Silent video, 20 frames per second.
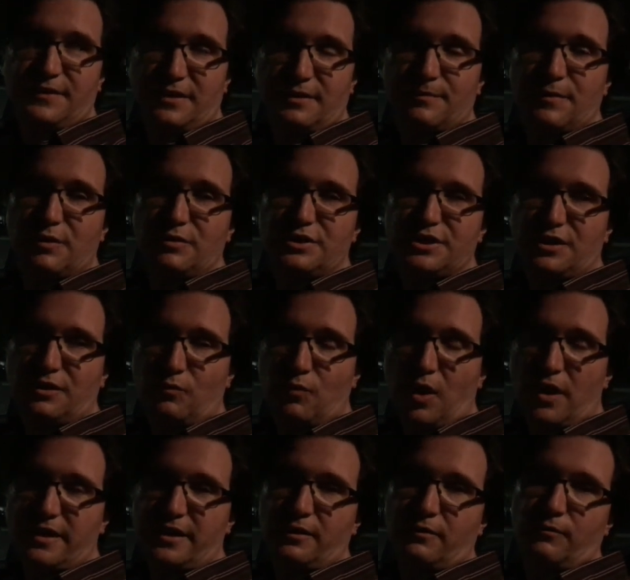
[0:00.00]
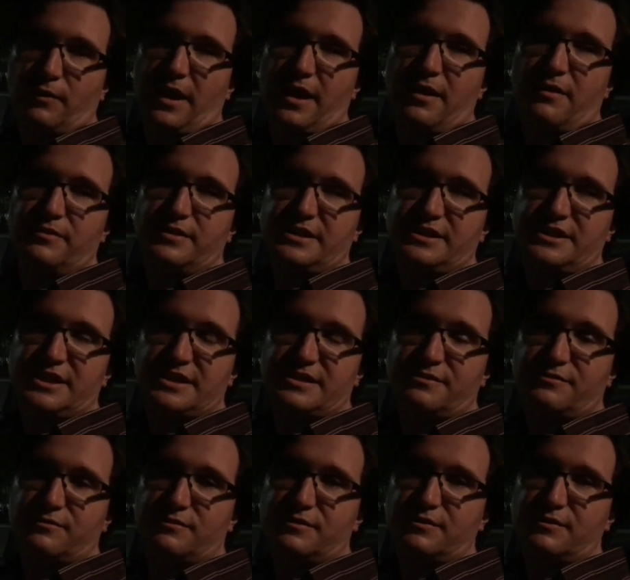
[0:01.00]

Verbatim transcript: feel emotional walking around and just